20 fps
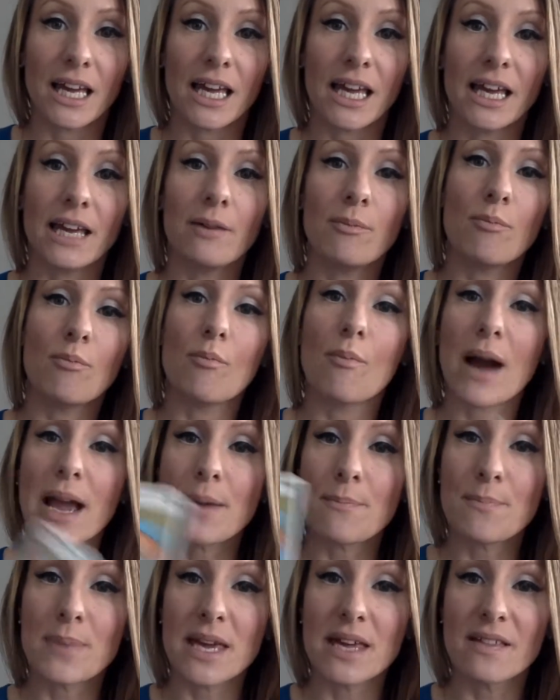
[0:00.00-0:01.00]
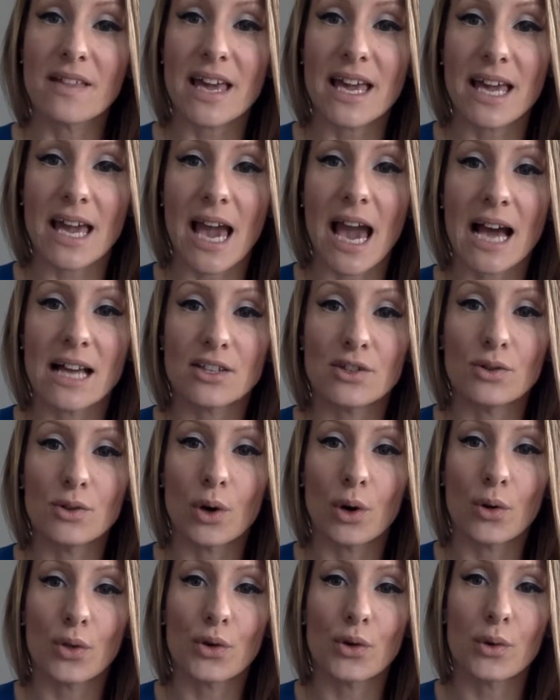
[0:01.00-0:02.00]
it might be like as you
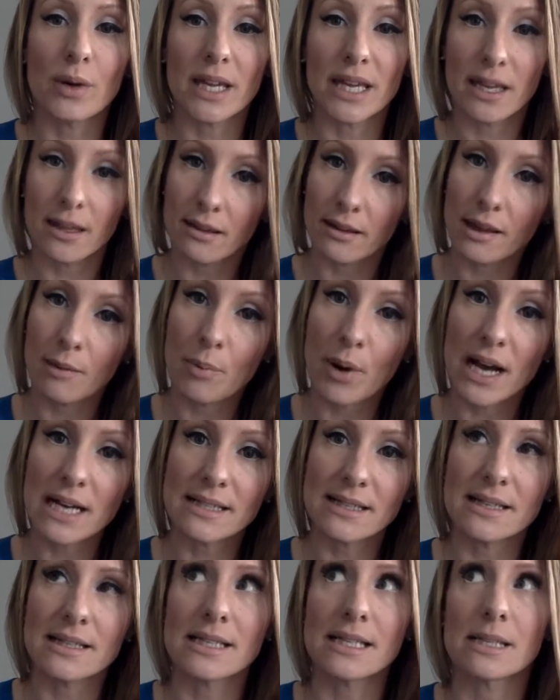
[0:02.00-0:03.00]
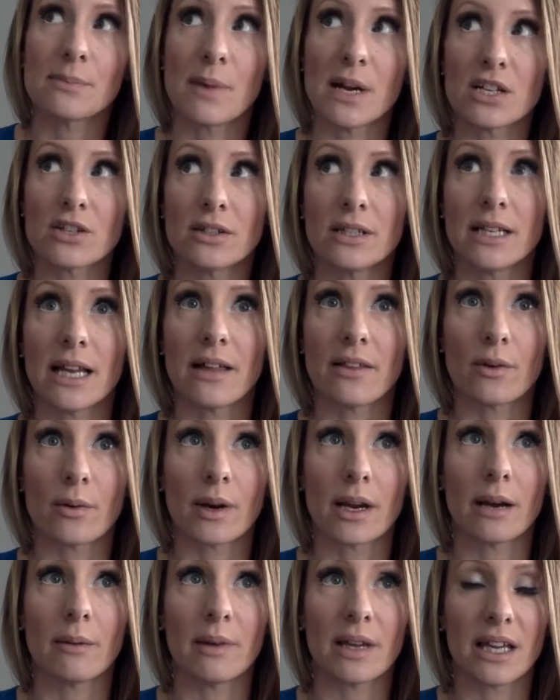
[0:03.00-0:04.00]
go through a healing process, especially now that we're
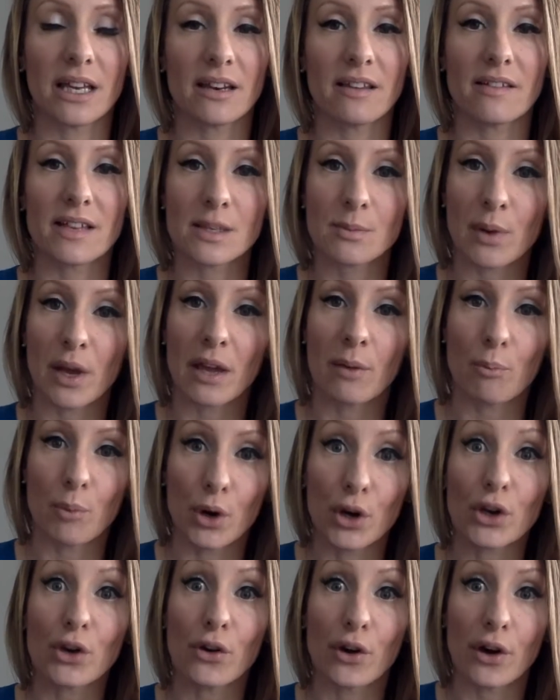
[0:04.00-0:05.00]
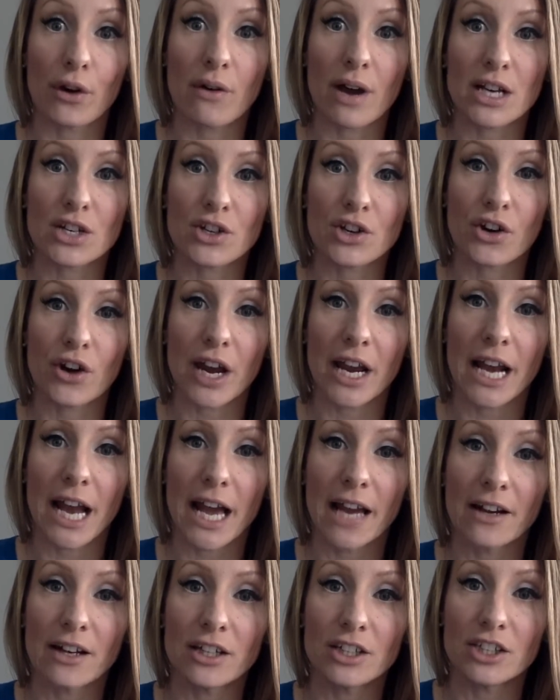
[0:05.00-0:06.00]
coming into this like Mercury retrograde
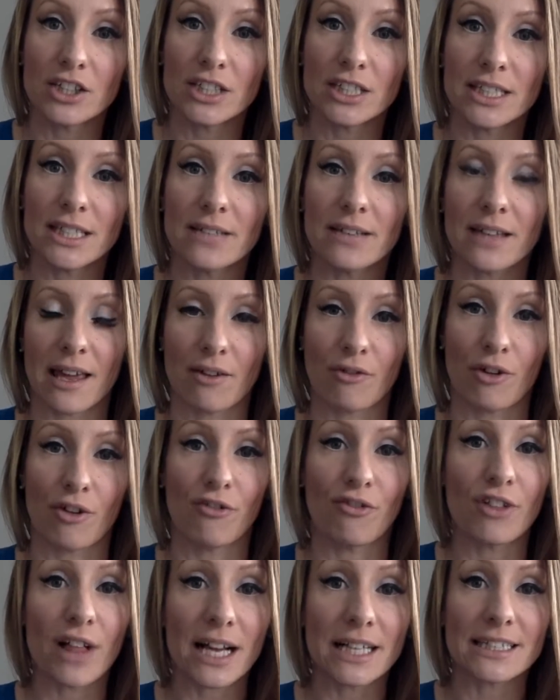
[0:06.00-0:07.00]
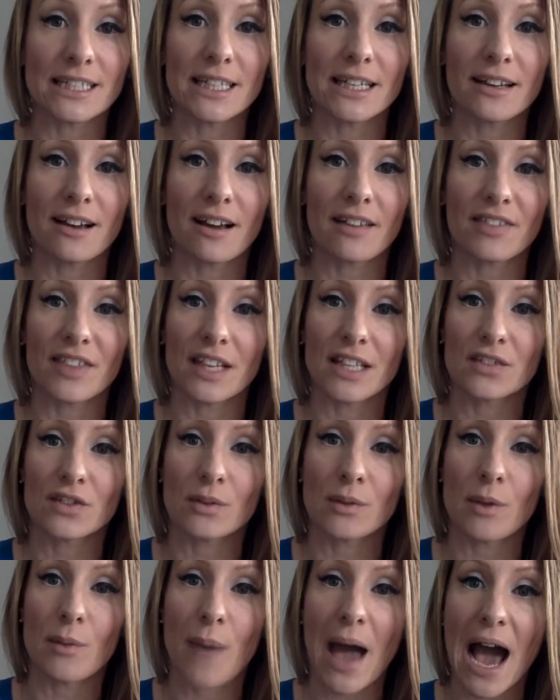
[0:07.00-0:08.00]
energy and like reflecting on things from
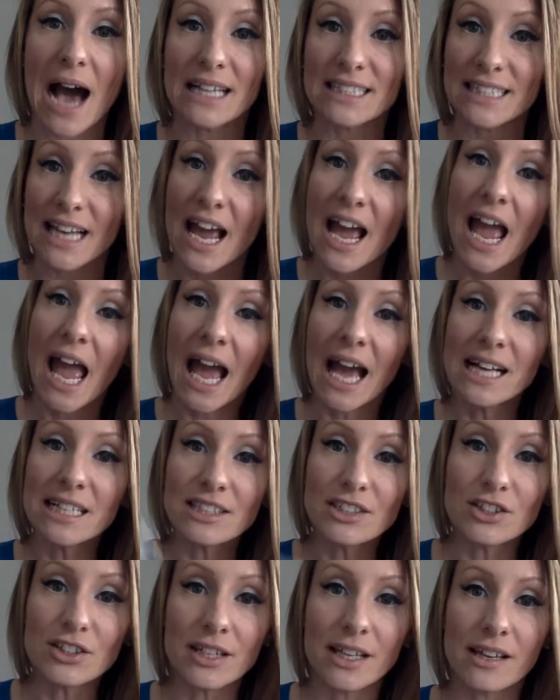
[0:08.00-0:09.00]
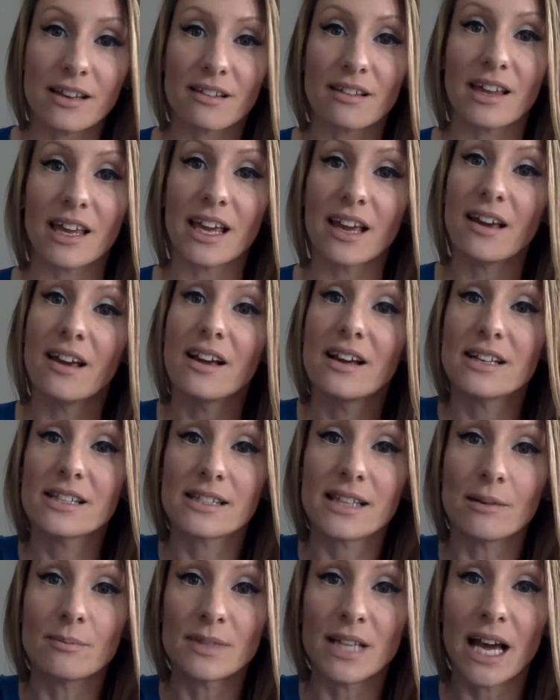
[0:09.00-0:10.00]
the past. As you're healing,
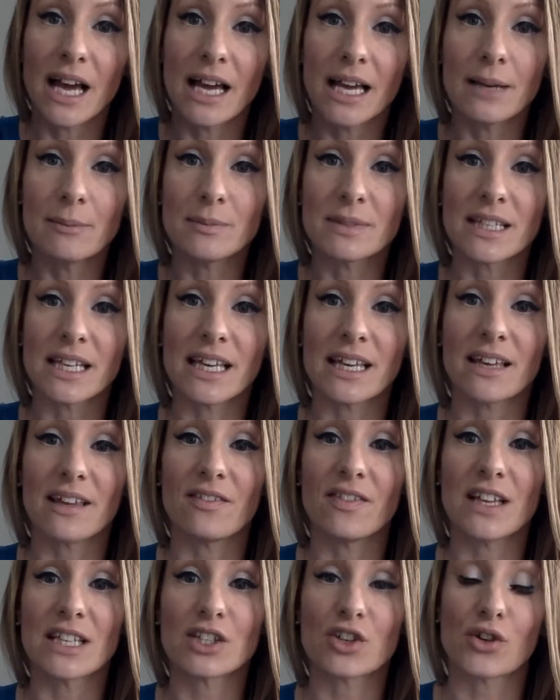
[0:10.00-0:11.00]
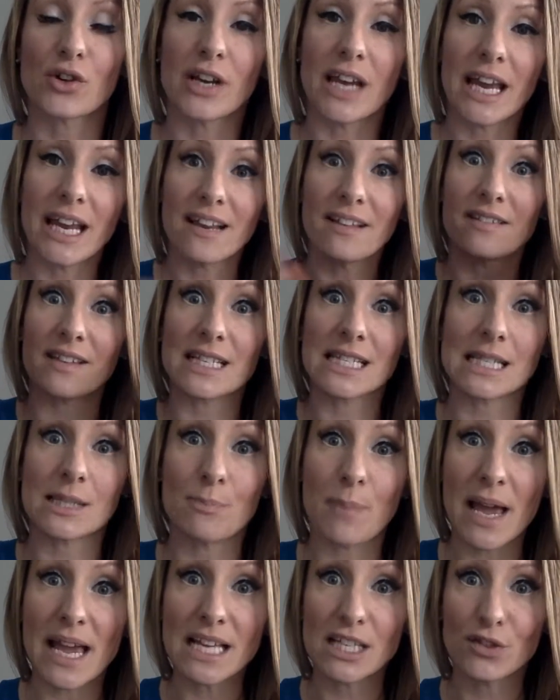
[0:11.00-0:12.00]
sometimes like that's creating this
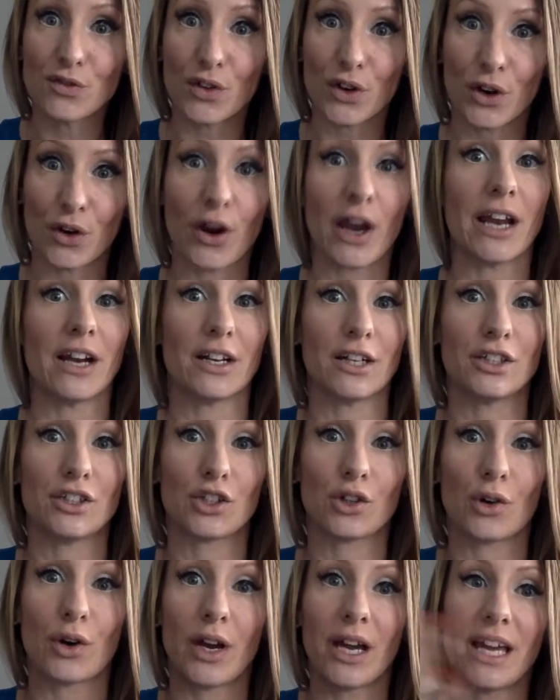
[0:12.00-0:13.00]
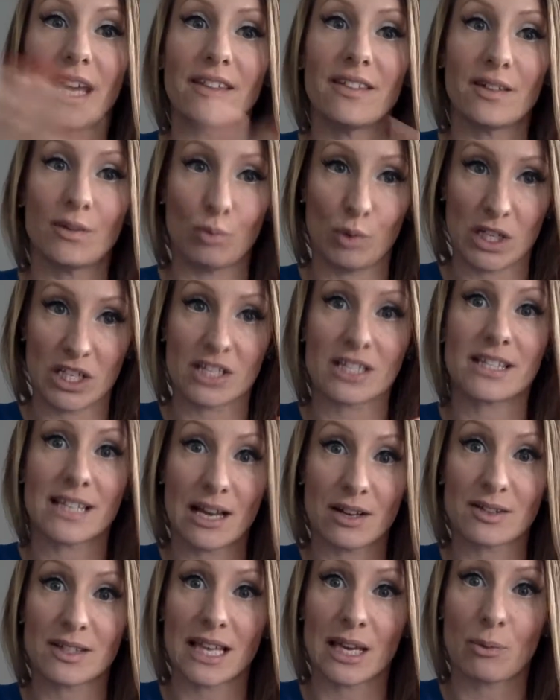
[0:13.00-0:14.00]
space for greater joy, which it
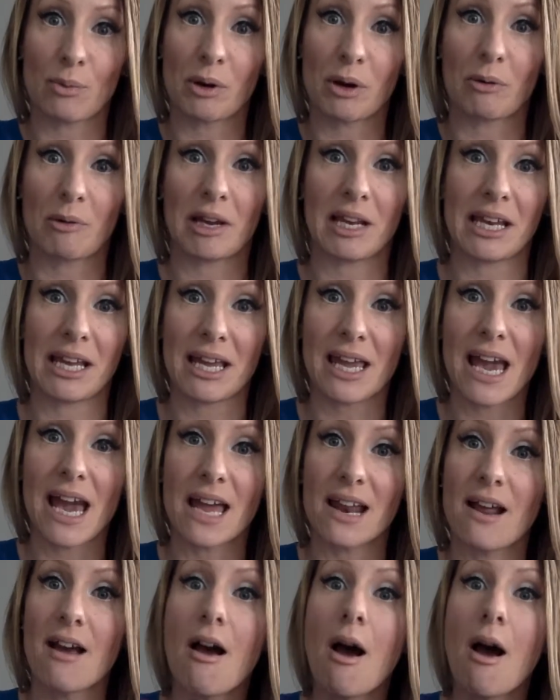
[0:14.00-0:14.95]
sounds like we're going to get.